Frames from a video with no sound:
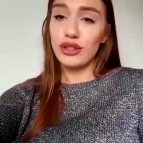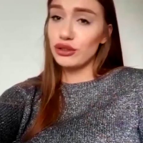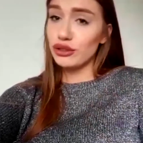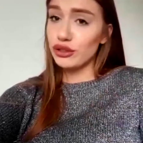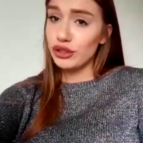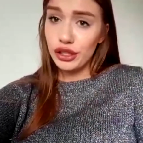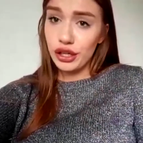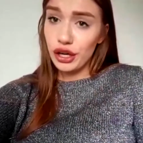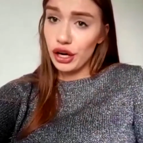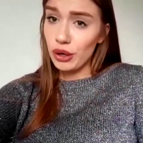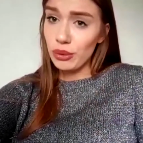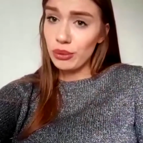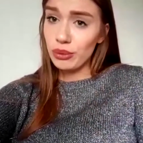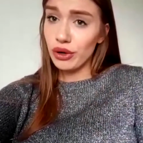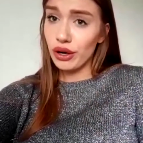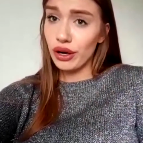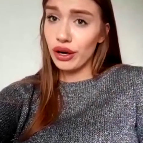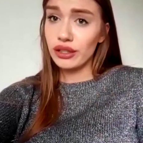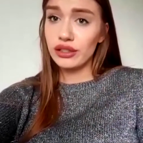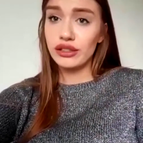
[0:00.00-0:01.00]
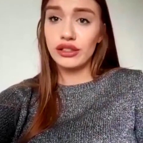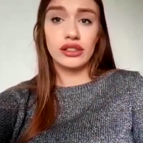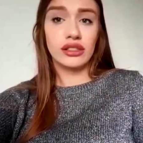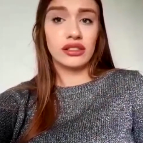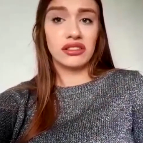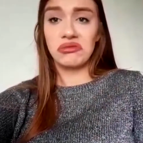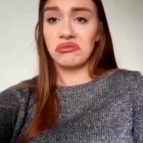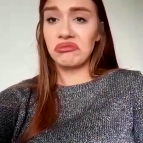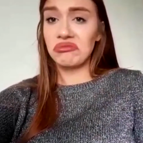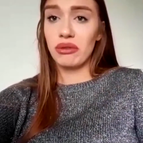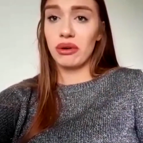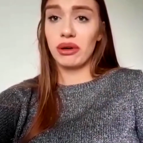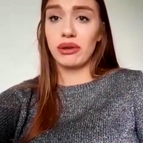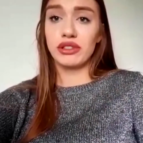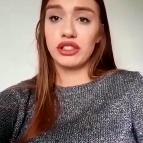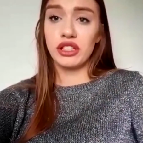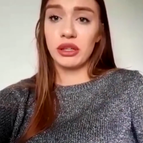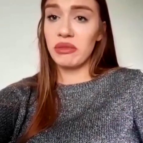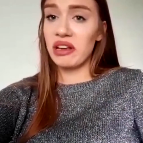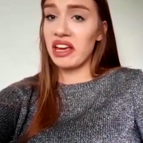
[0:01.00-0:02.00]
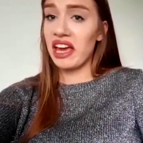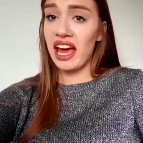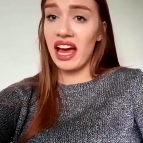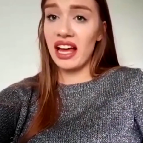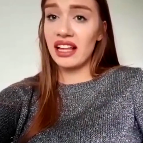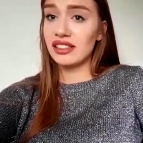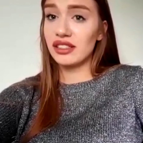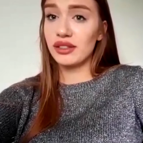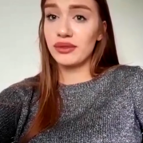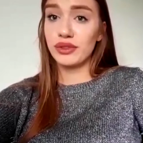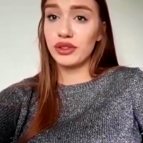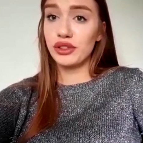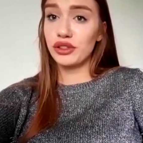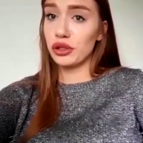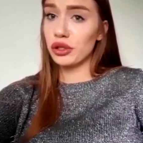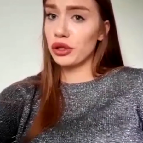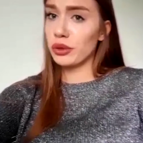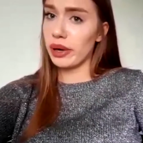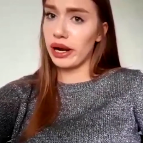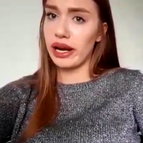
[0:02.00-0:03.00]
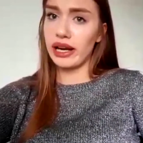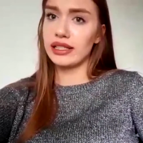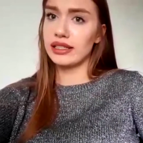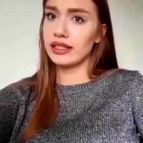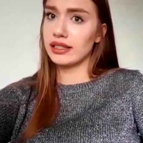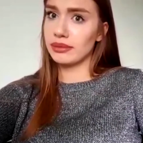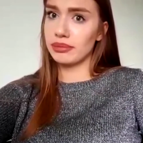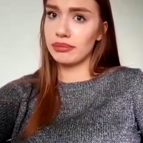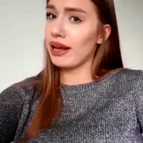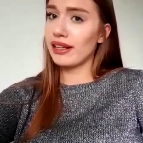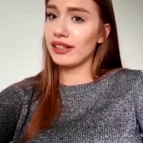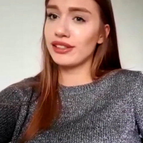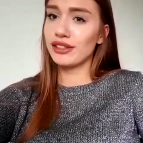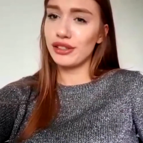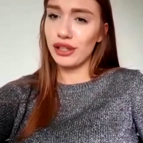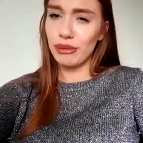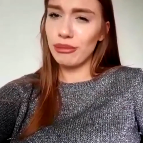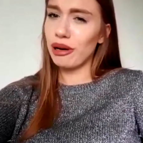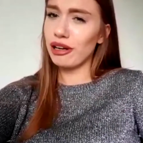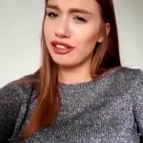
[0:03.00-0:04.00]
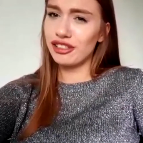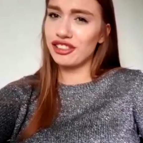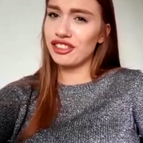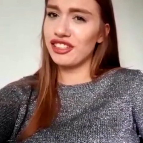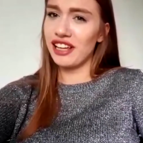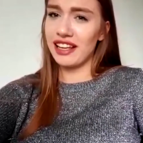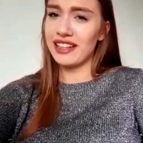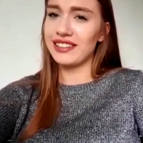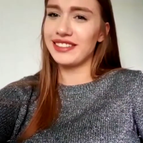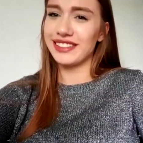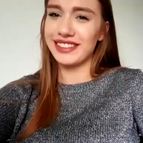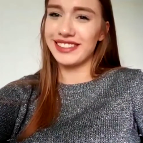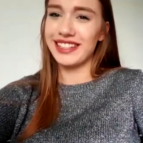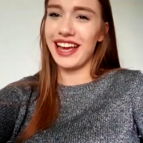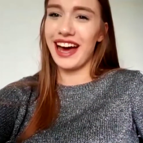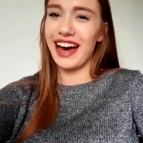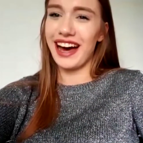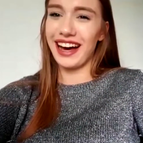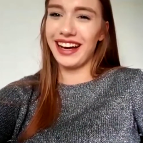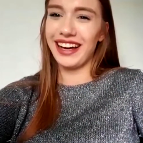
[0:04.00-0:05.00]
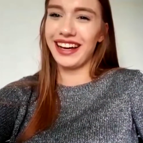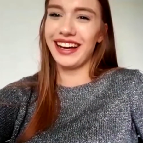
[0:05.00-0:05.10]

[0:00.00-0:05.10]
you don't do your homework, just throw some cans off the doorway. This makes so much sense. Yeah.